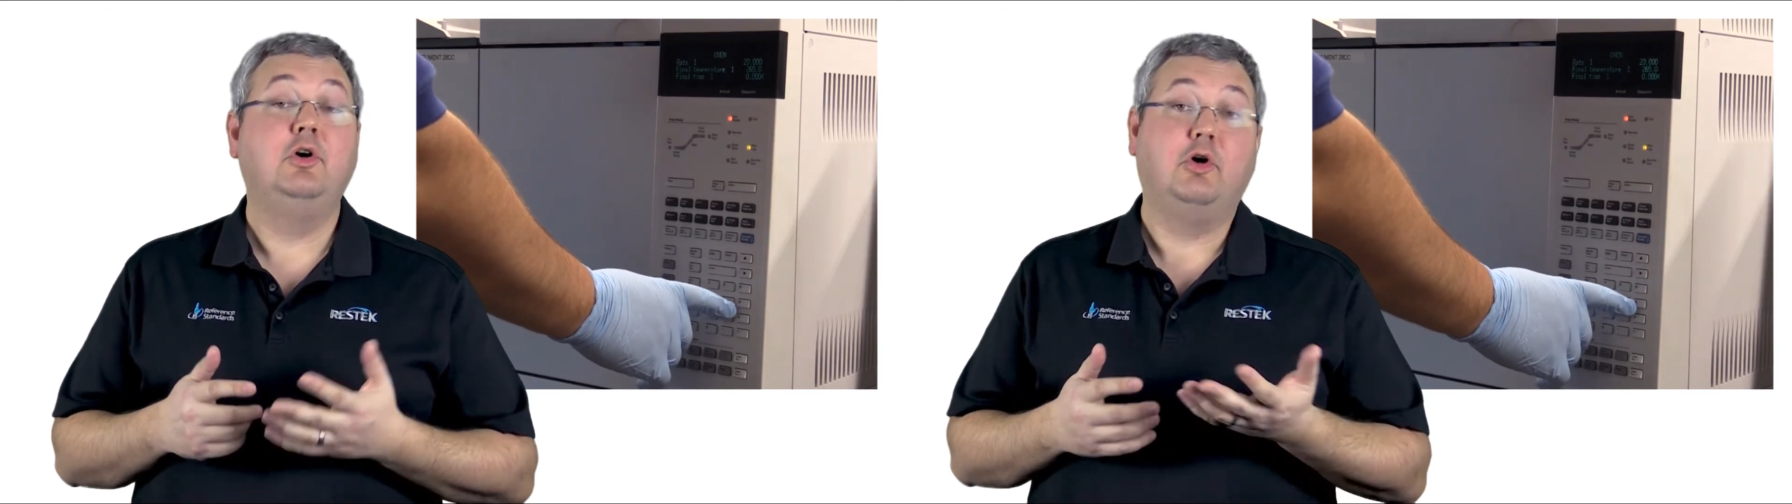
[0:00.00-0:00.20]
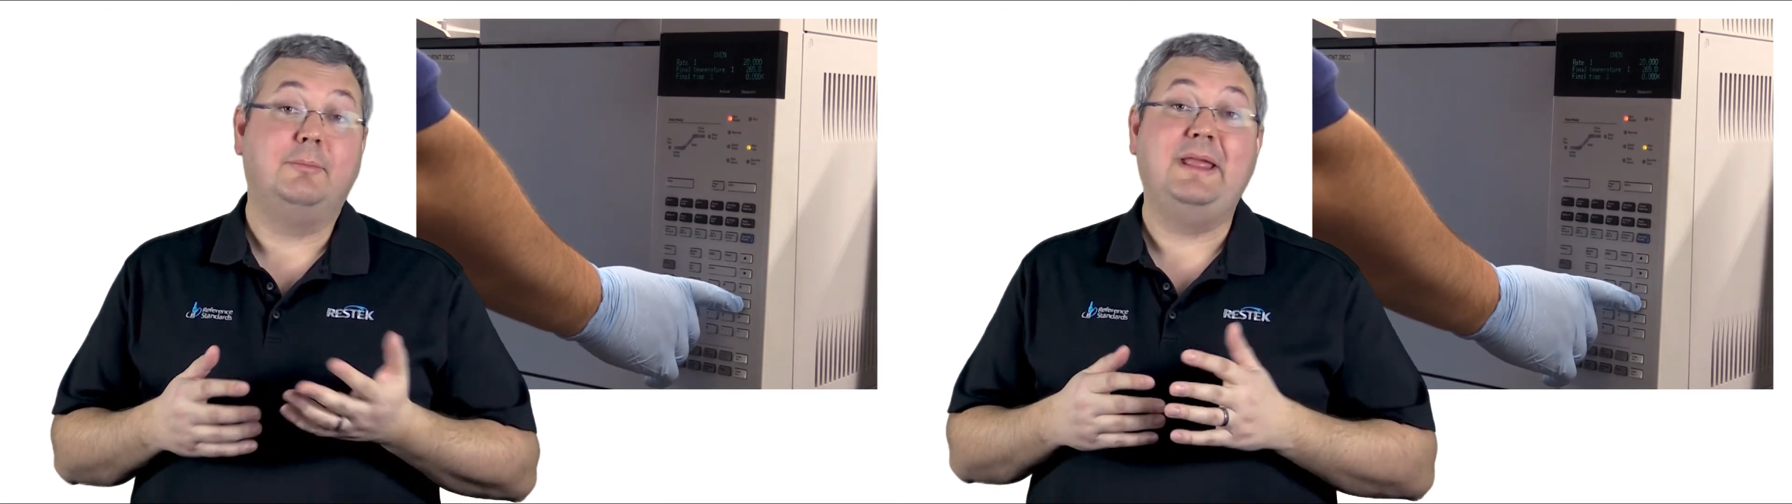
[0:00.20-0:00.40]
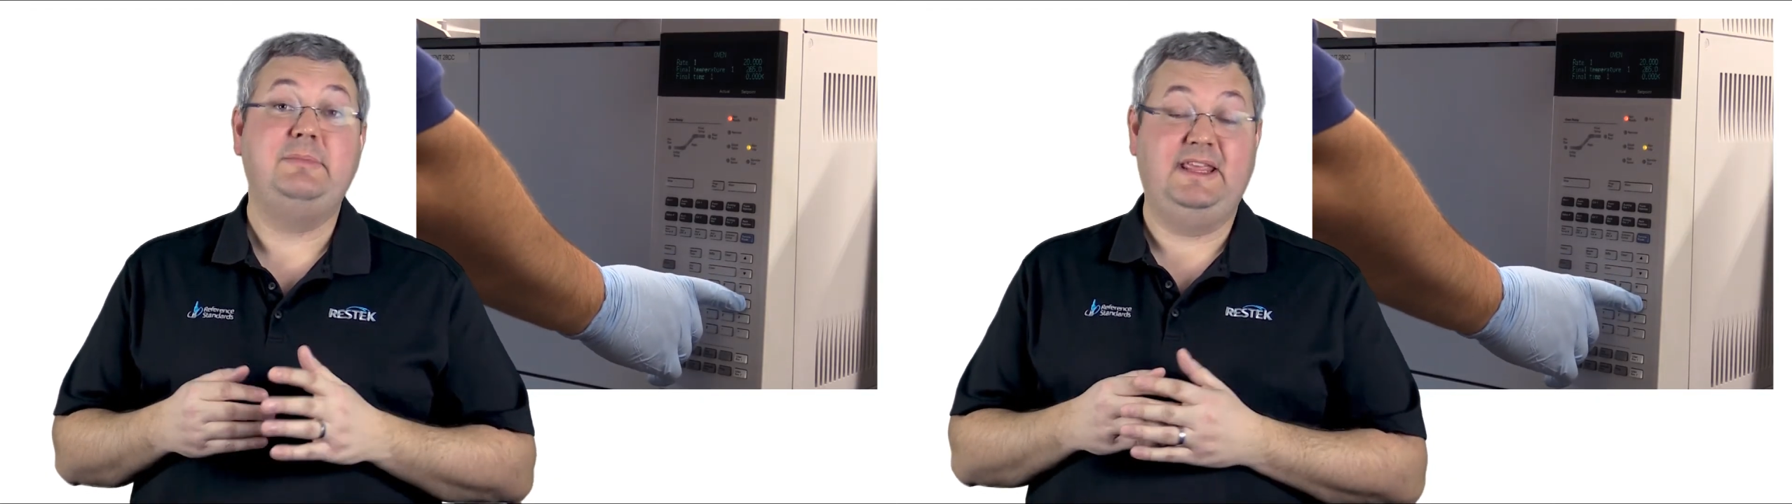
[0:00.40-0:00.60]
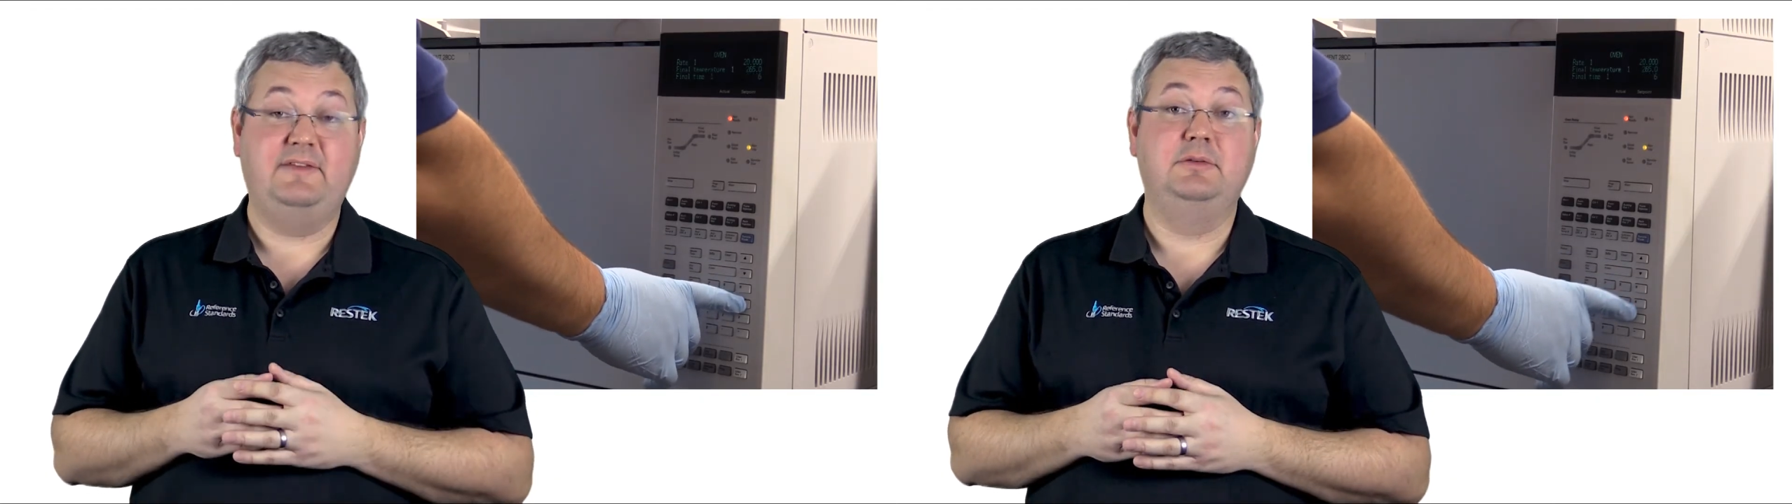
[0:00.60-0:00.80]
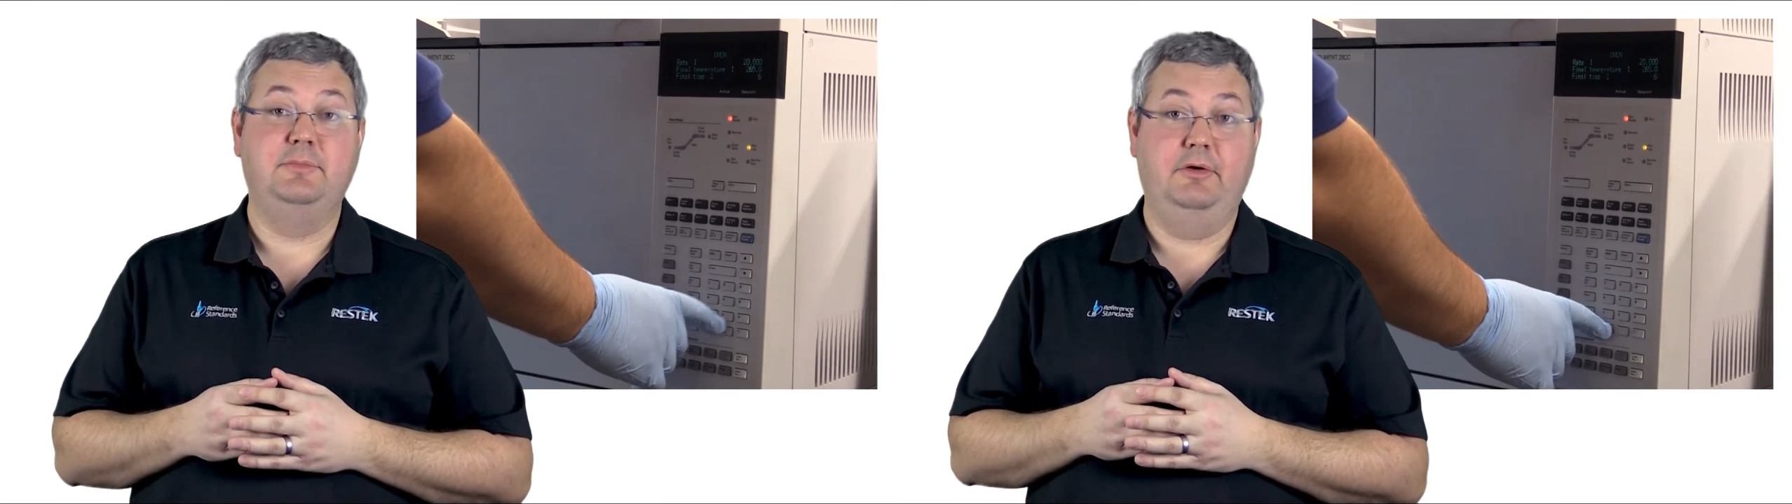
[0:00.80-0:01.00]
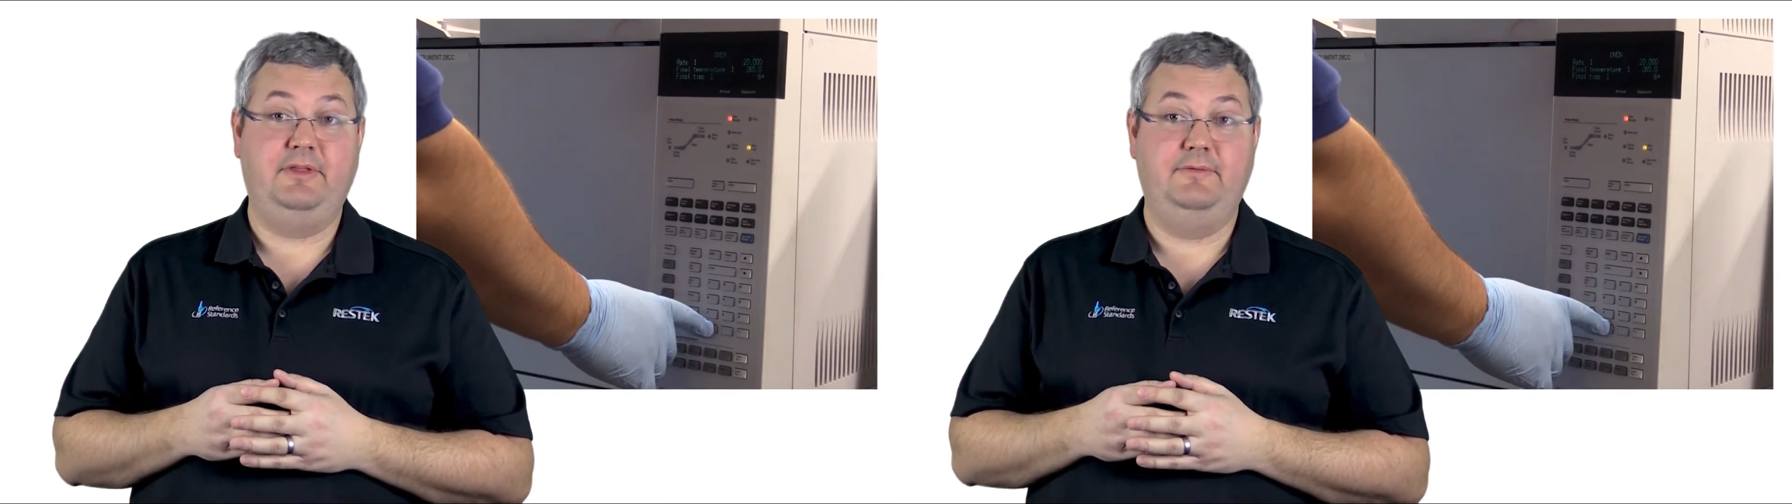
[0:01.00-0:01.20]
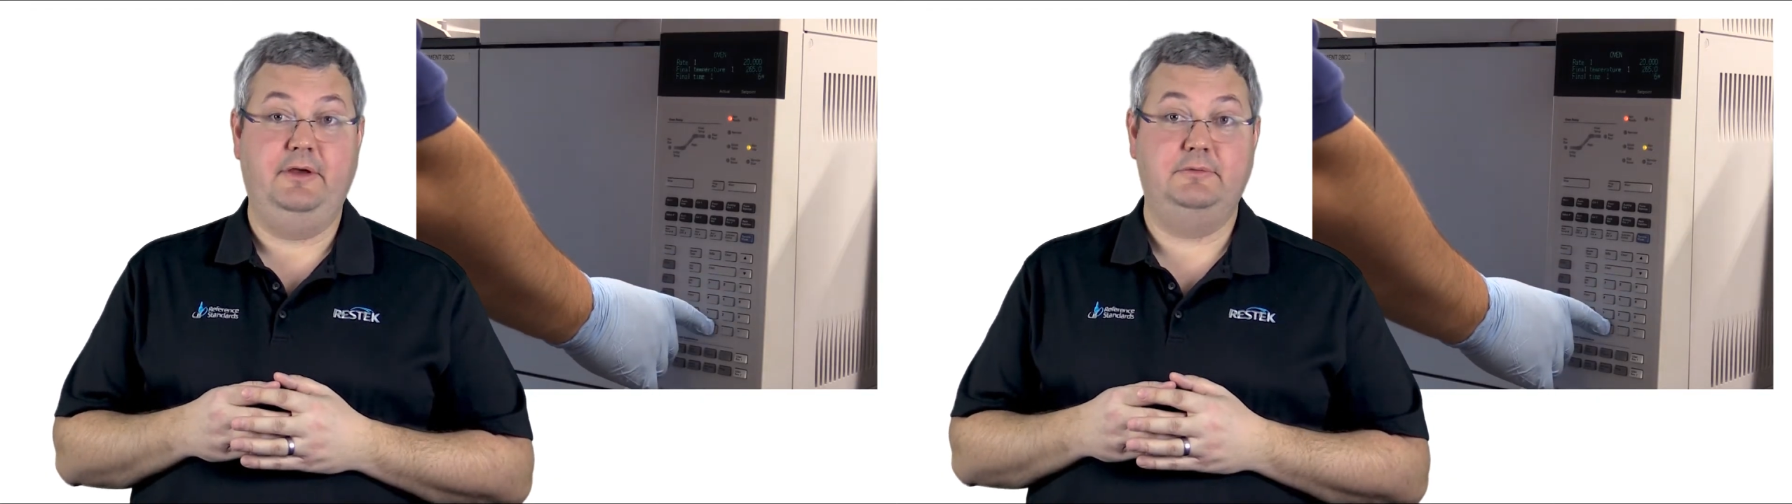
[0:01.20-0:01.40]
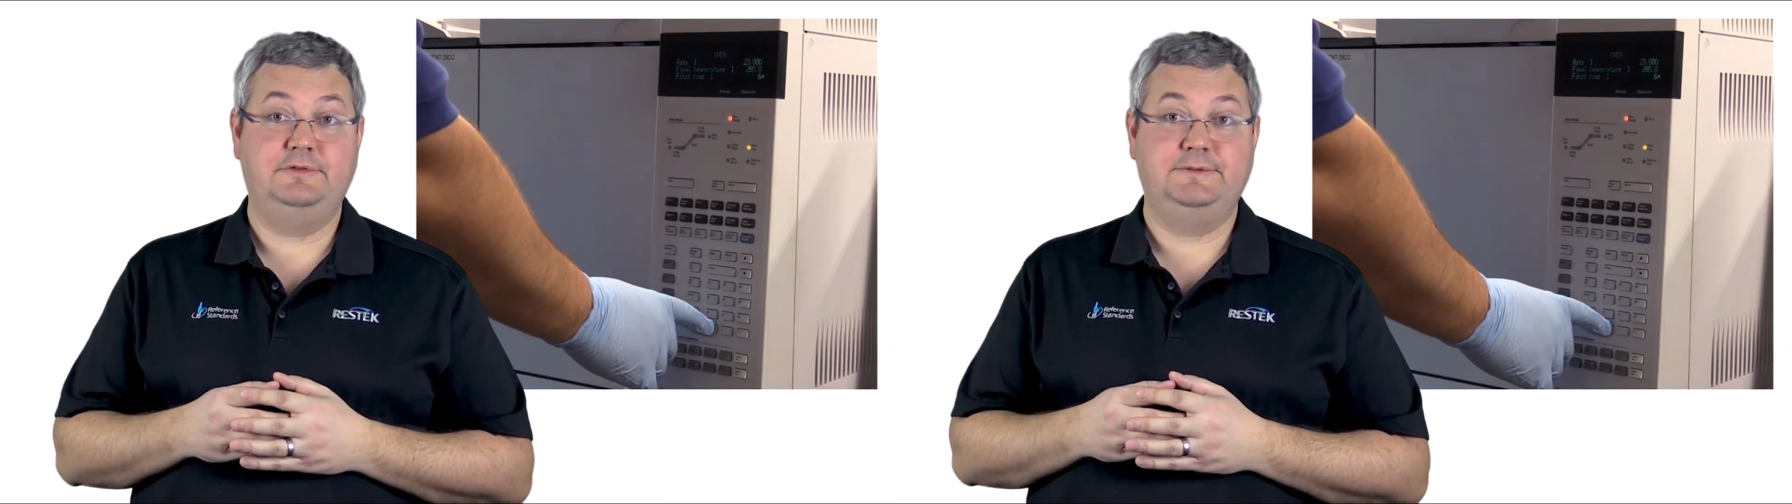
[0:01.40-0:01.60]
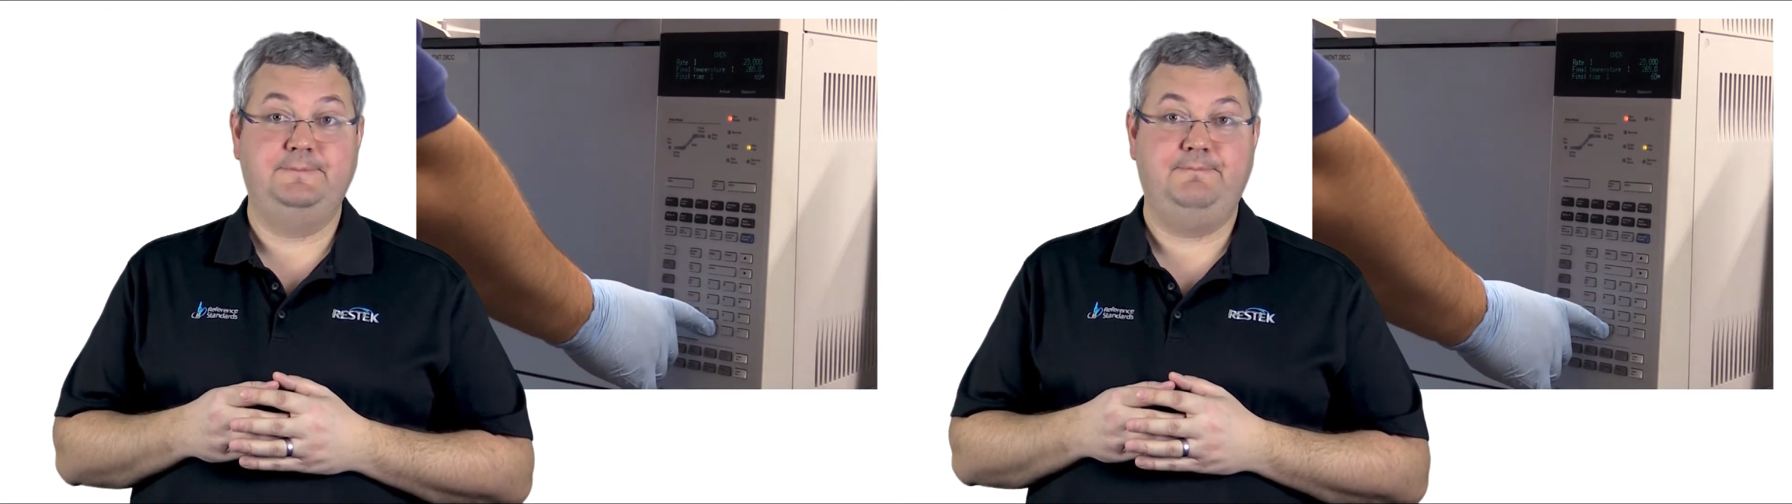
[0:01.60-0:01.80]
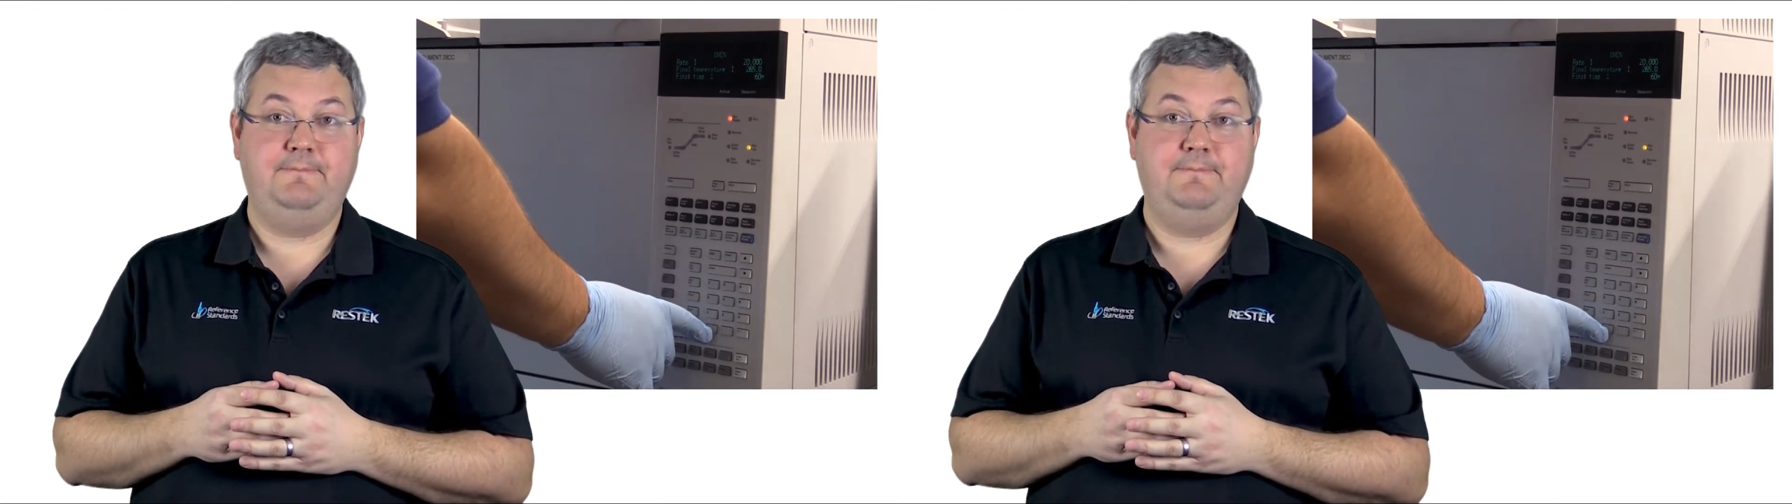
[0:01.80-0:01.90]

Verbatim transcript: or maybe even both of those.